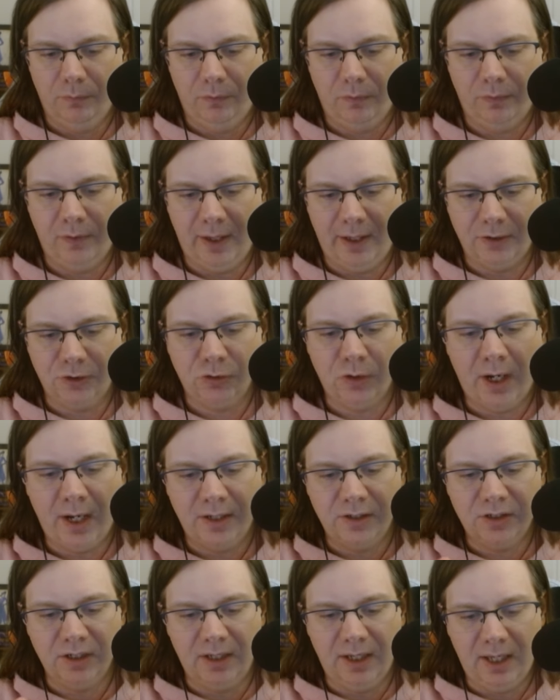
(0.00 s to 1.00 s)
that trying
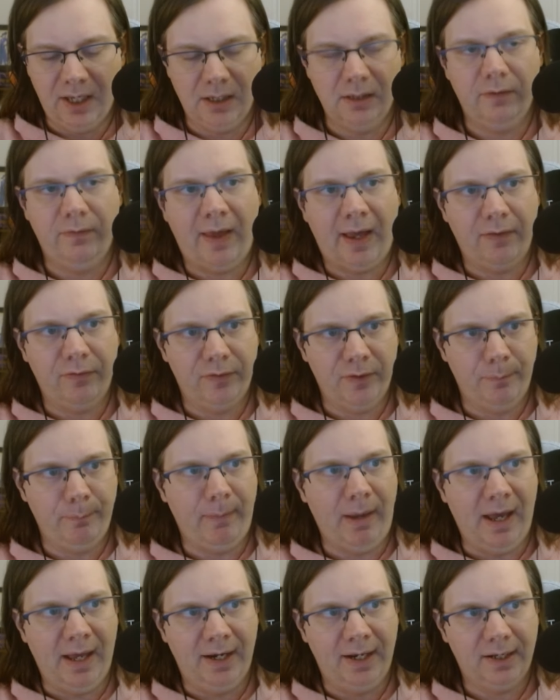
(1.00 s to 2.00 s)
to hit that
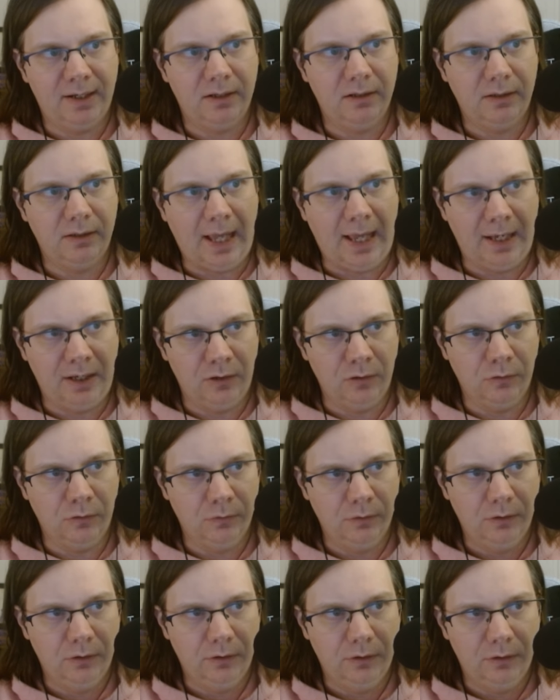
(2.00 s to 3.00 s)
thematic angle
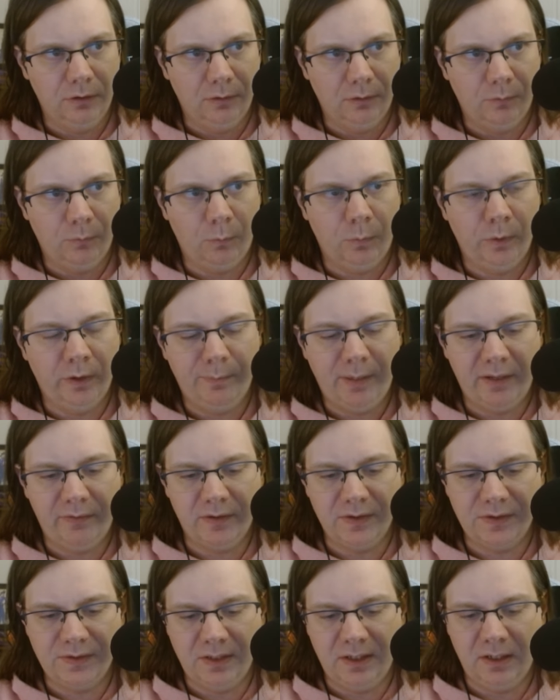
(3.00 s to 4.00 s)
with Paint the
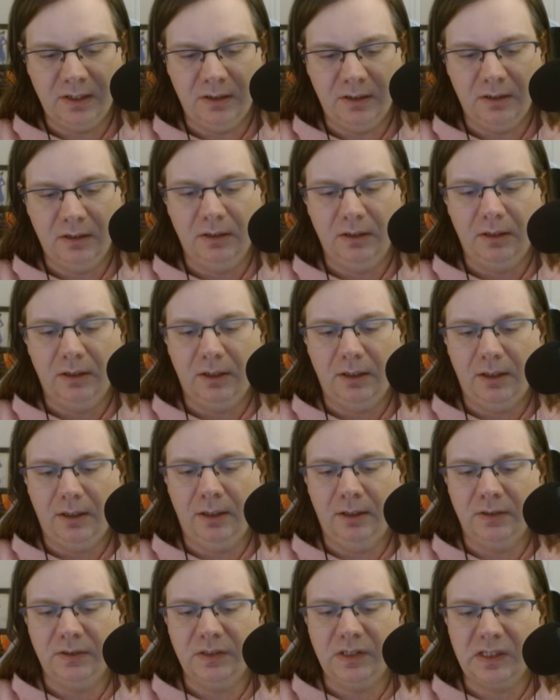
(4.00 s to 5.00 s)
Scene
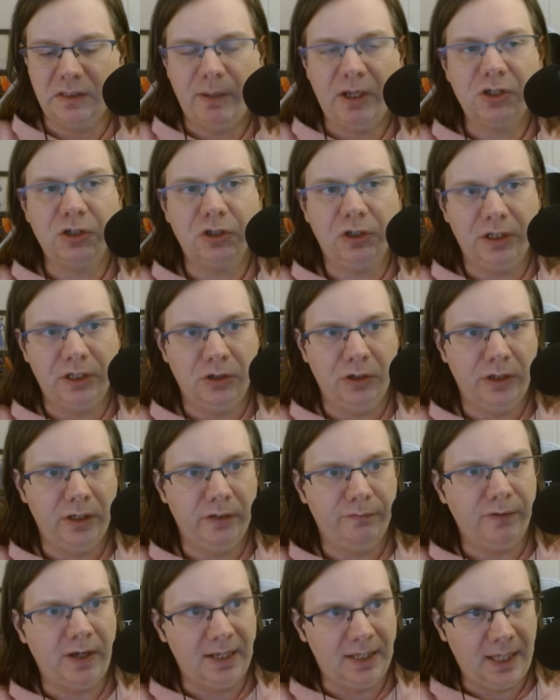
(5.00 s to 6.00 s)
is especially good
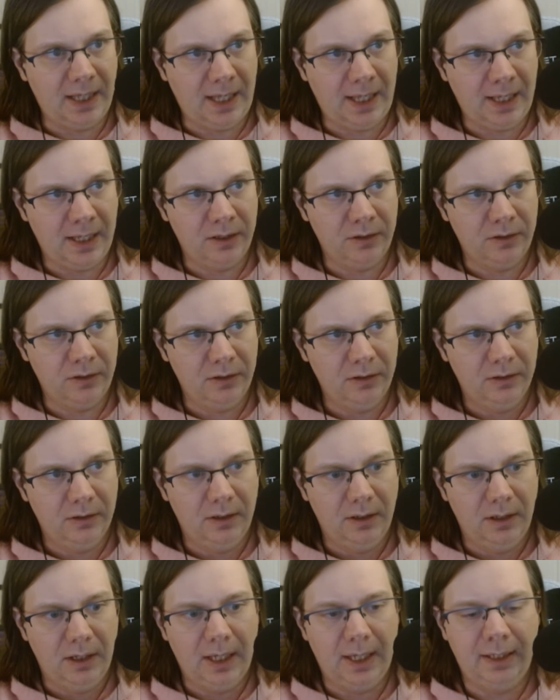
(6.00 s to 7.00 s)
if I can.
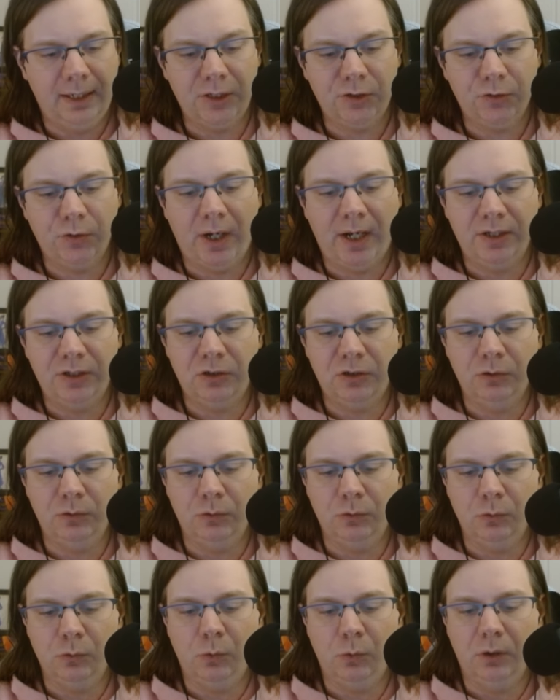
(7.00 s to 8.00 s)
And I try
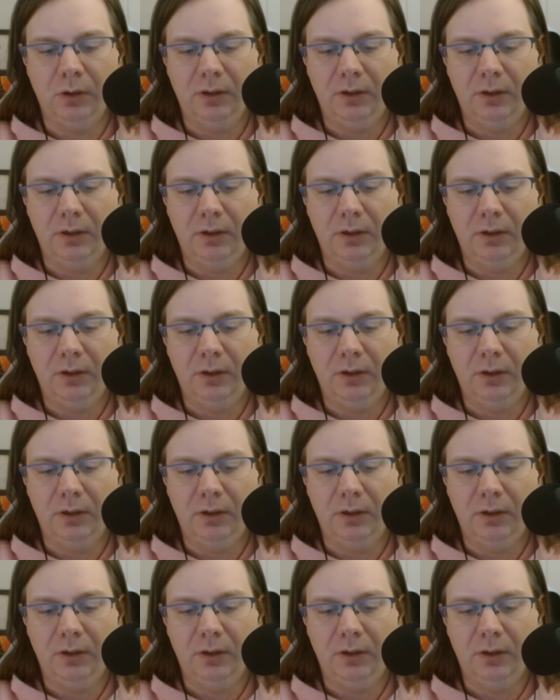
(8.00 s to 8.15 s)
to,